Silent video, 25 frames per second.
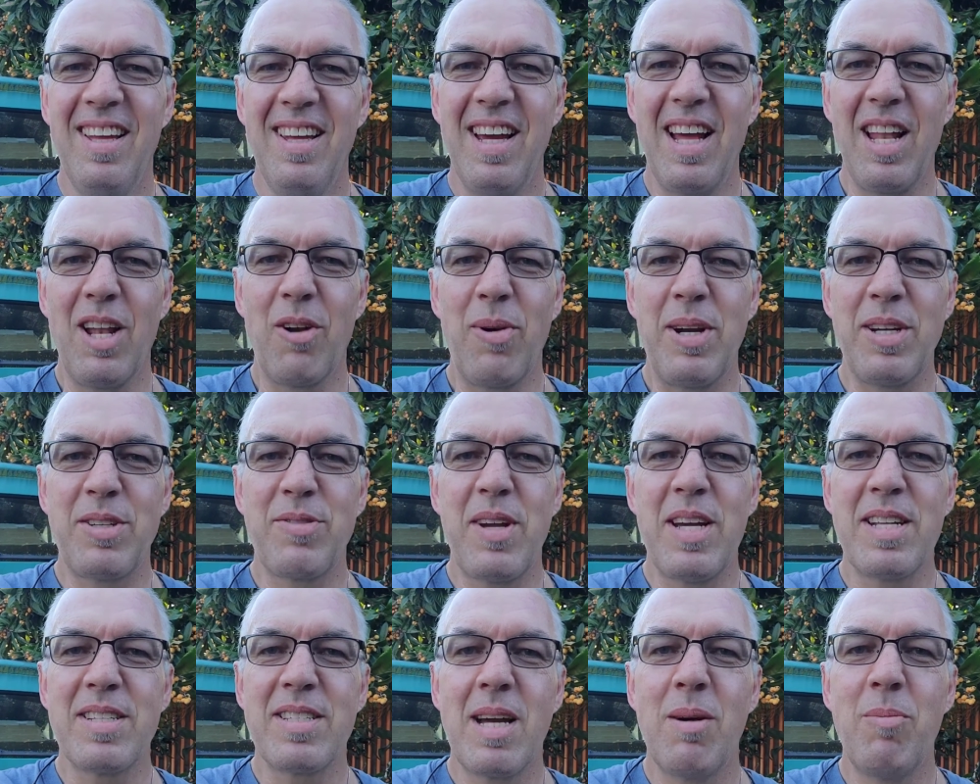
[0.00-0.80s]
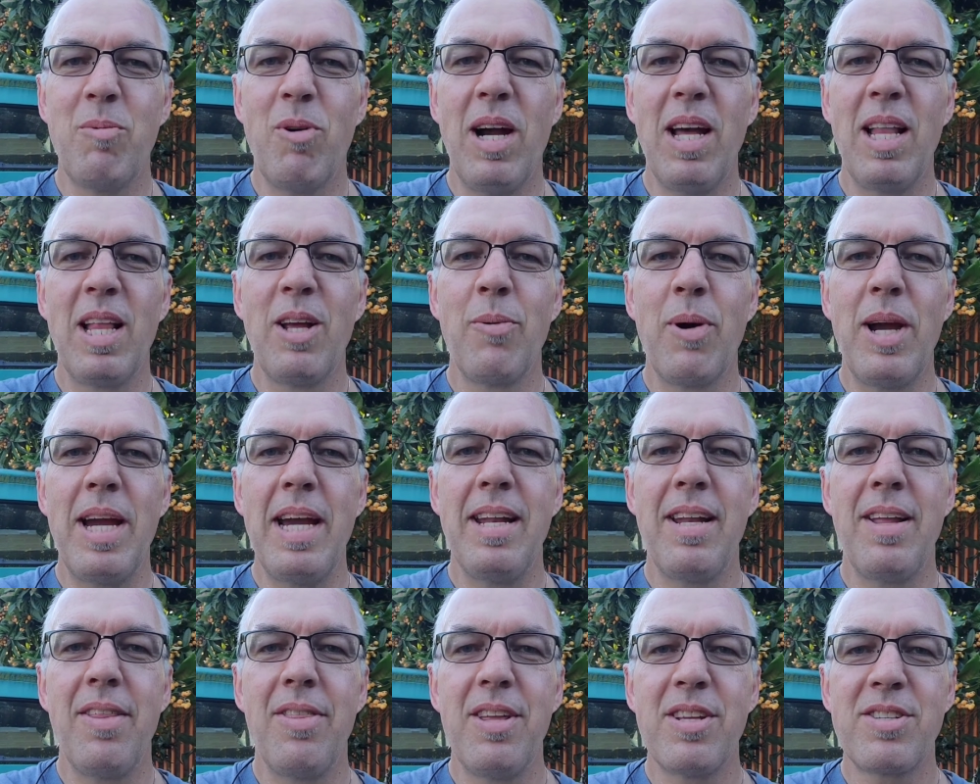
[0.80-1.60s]
Hello, race fans. I'm Wylie
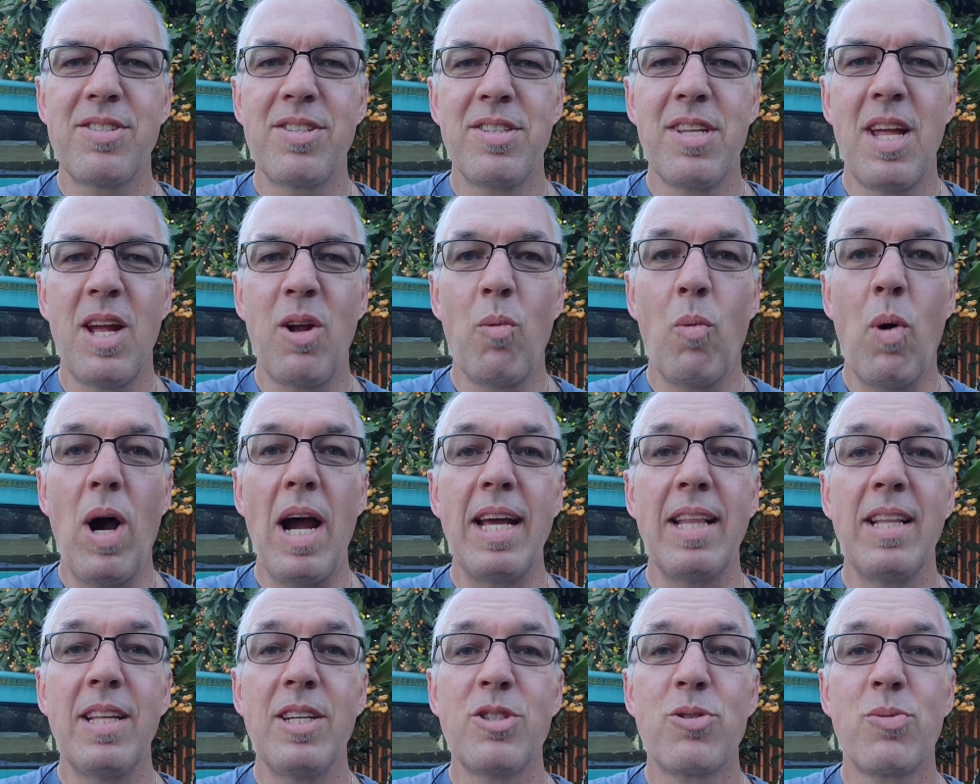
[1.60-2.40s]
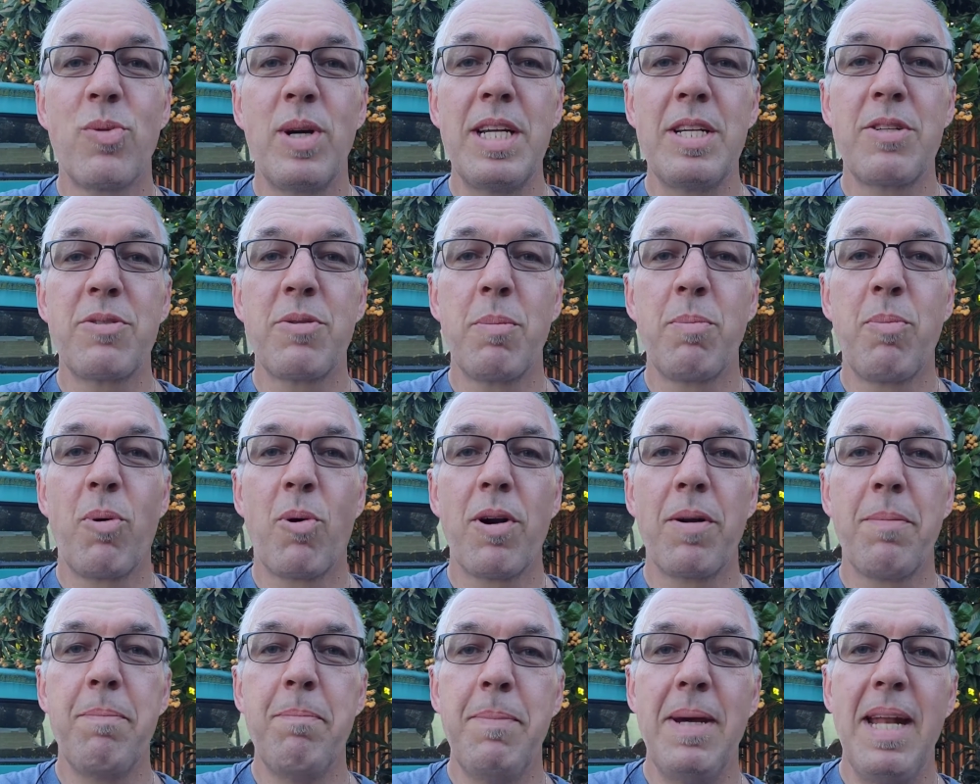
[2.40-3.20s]
Wade, and this is a Wylie's Race
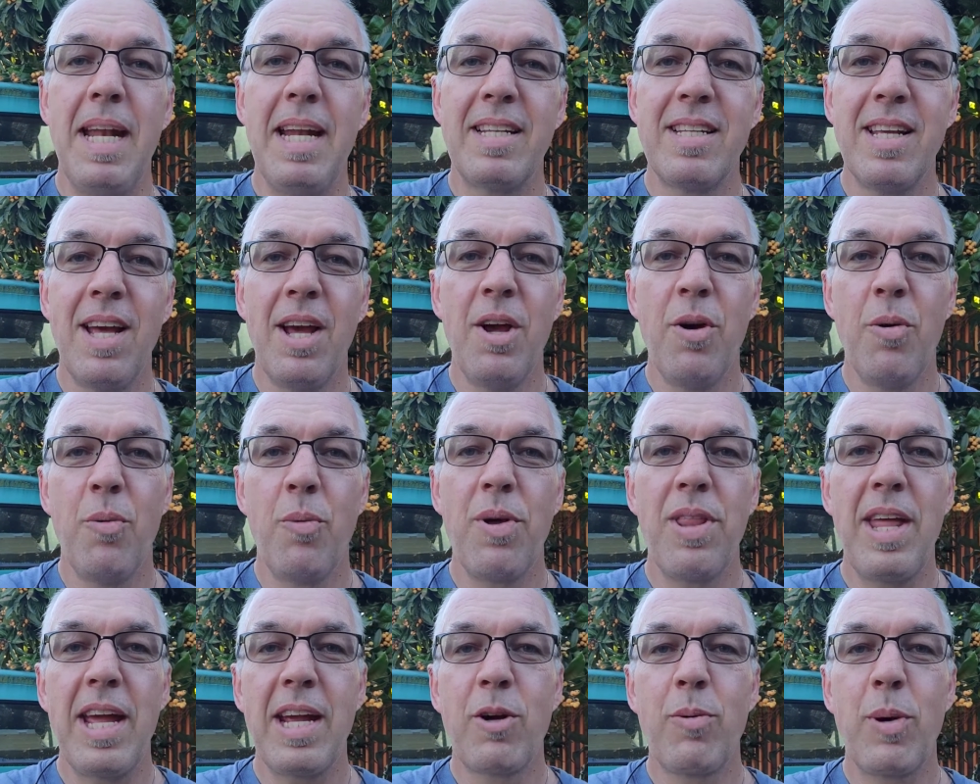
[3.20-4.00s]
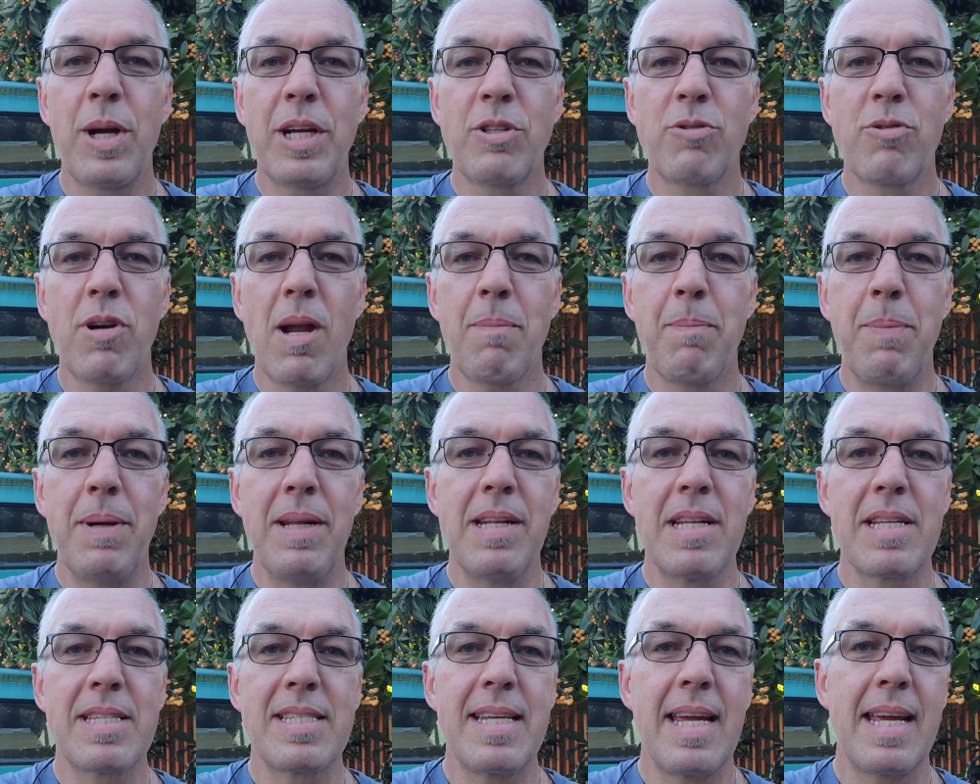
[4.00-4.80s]
Report Minute with a quick drop
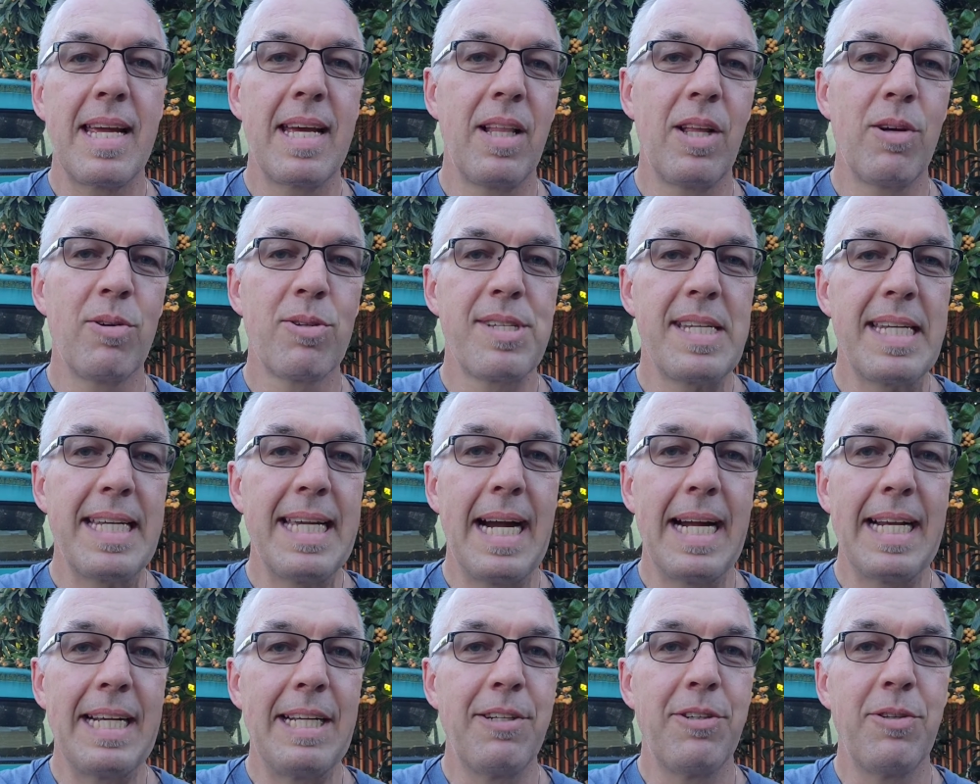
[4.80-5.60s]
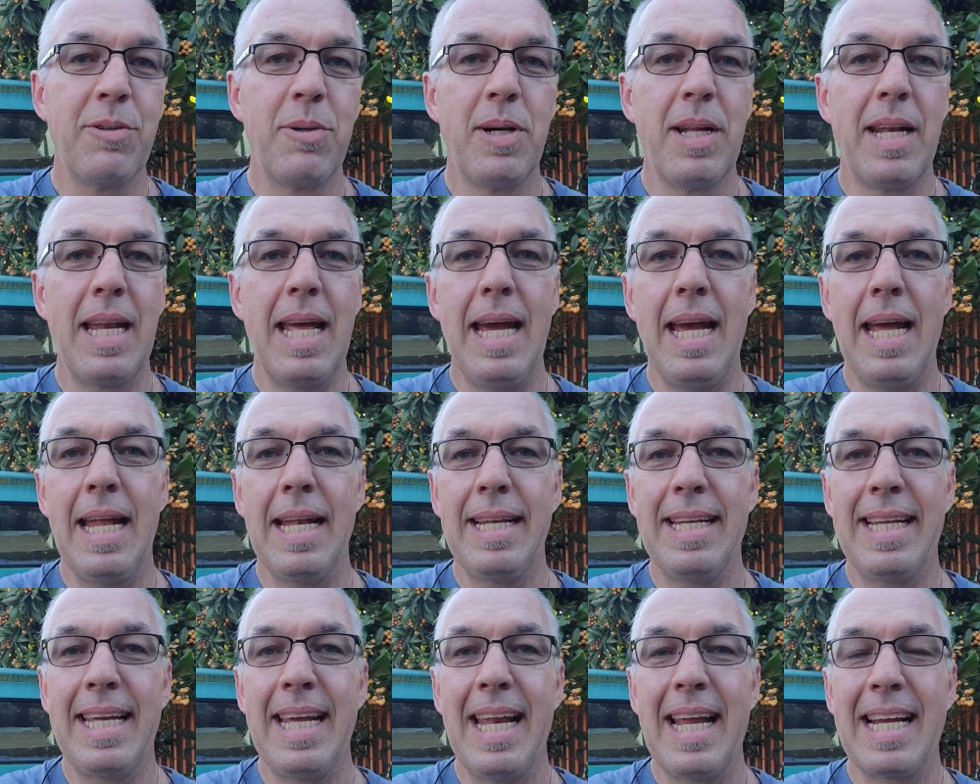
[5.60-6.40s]
in to say hello, see how you're doing,
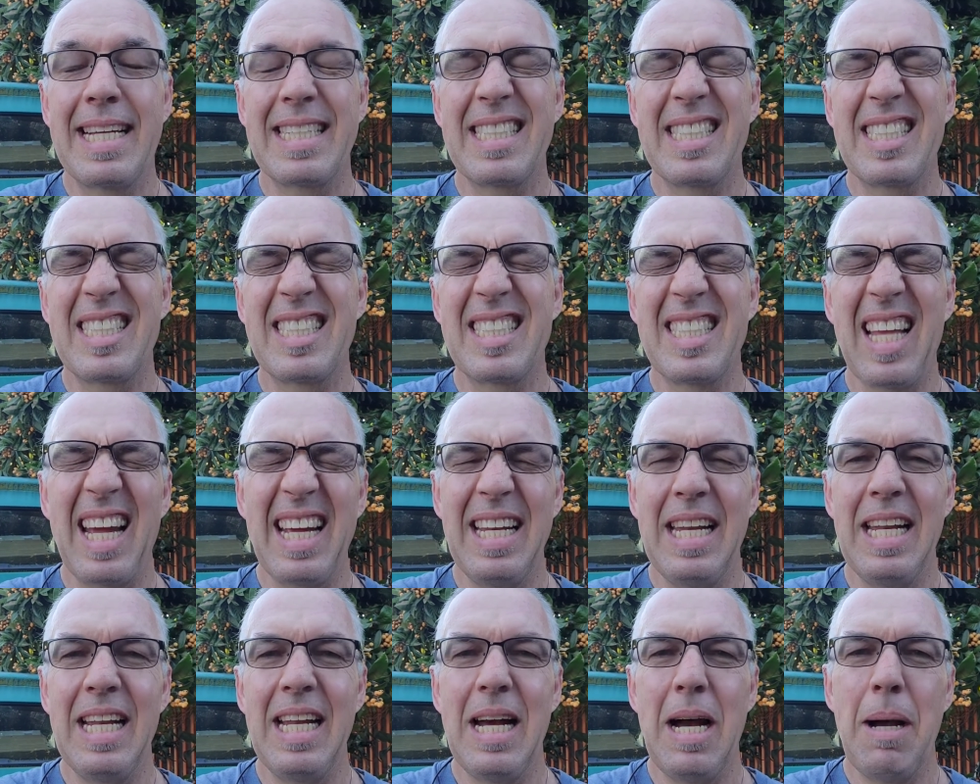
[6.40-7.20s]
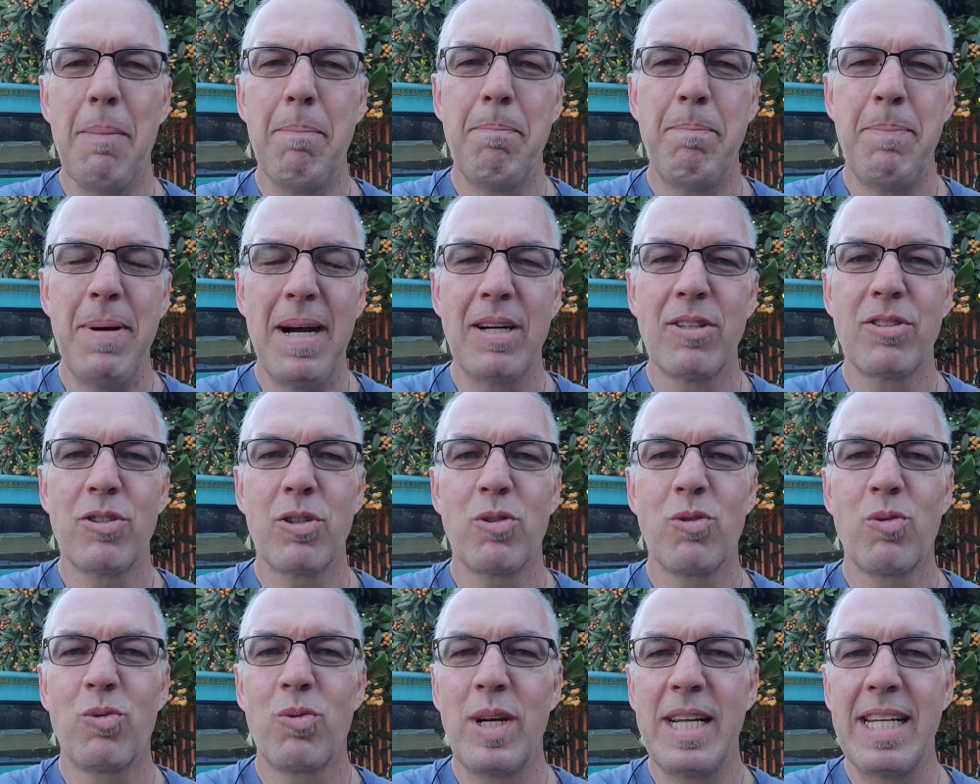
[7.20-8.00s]
and get excited about
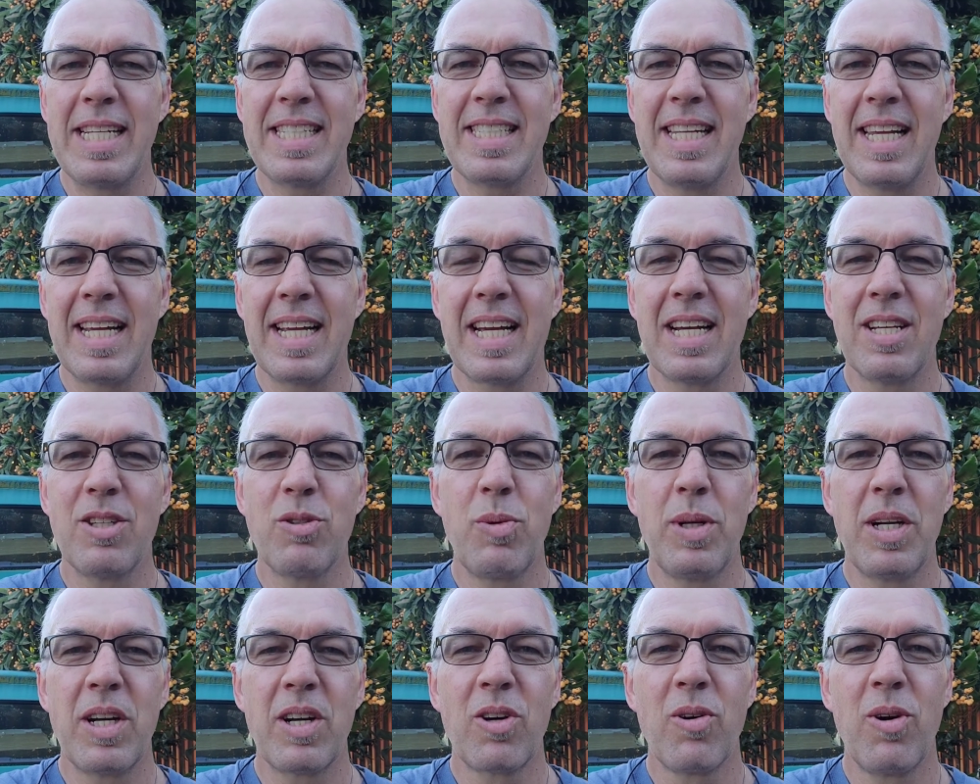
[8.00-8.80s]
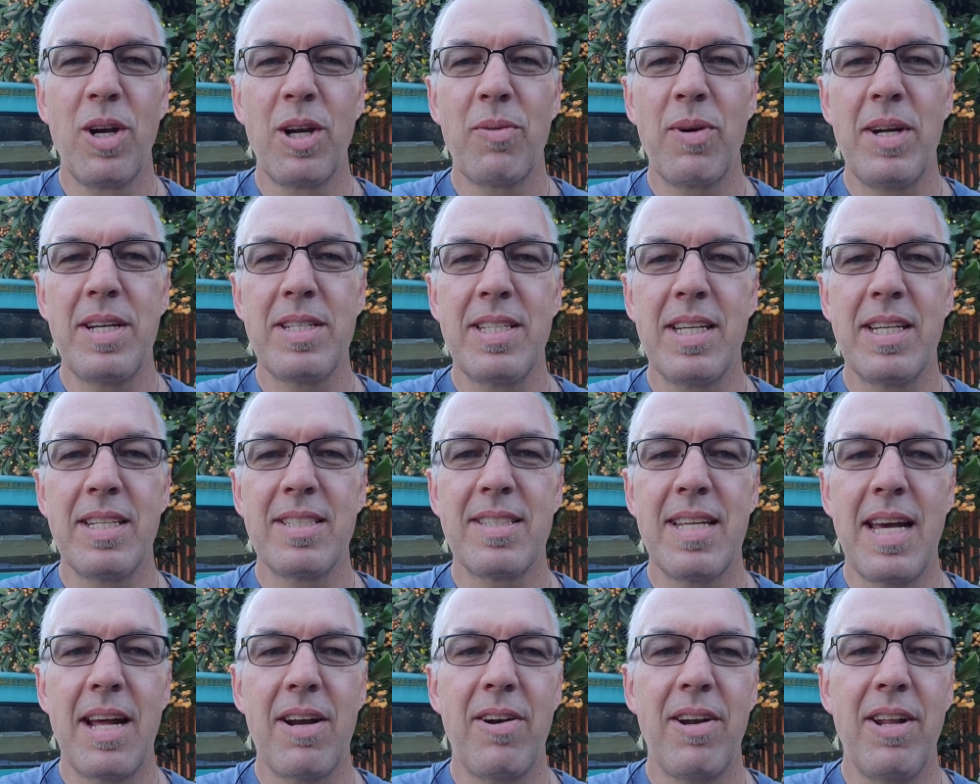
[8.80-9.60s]
racing because we are going racing
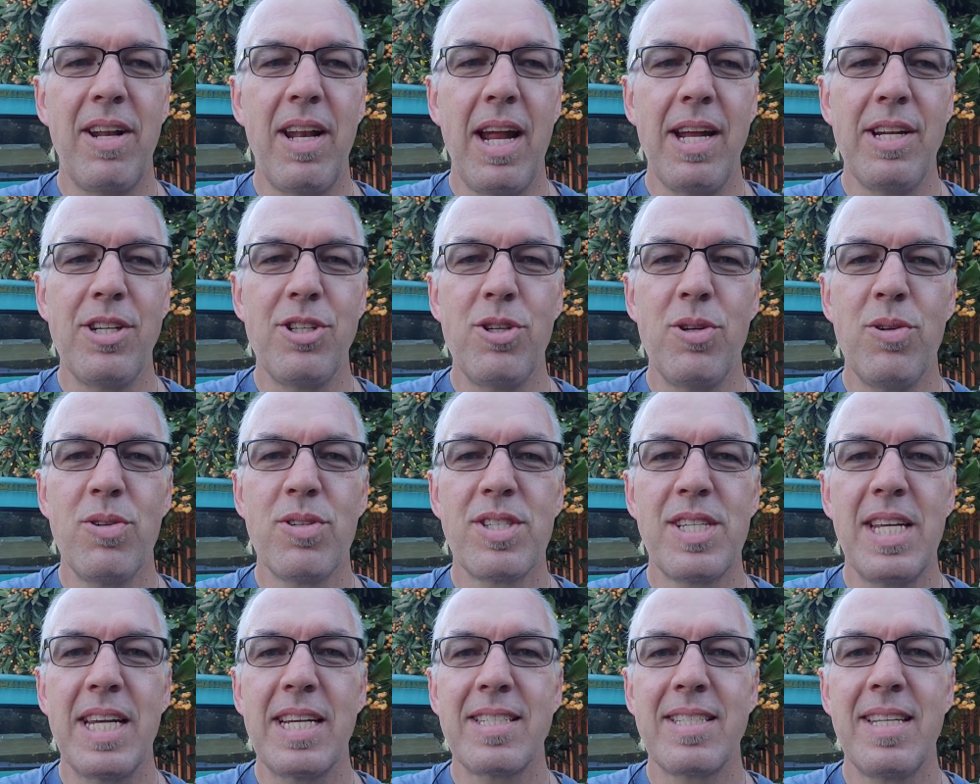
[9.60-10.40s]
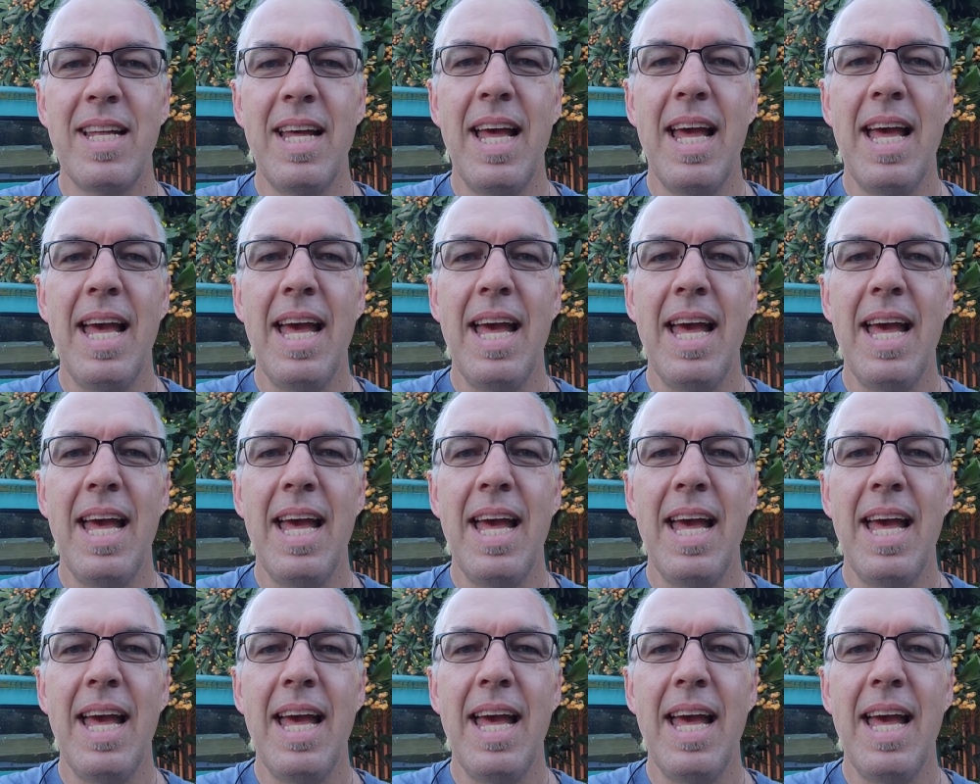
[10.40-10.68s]
Saturday night, June 6th,